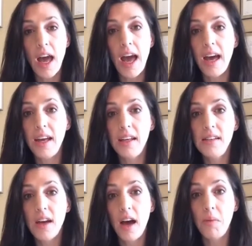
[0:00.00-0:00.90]

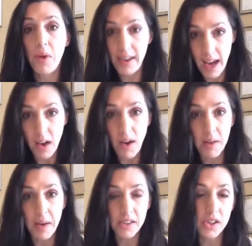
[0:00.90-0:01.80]
and um, right now
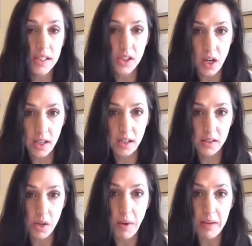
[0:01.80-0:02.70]
i'm actually starting
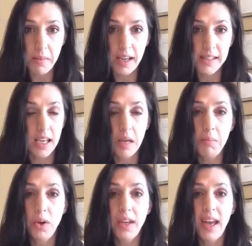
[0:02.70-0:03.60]
to write my second
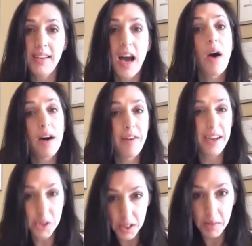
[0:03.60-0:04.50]
book and now i've
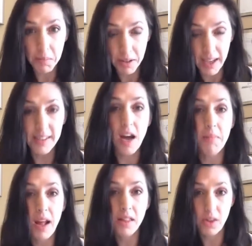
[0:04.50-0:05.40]
actually planned out
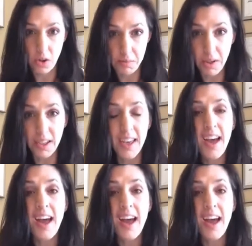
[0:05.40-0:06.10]
my third book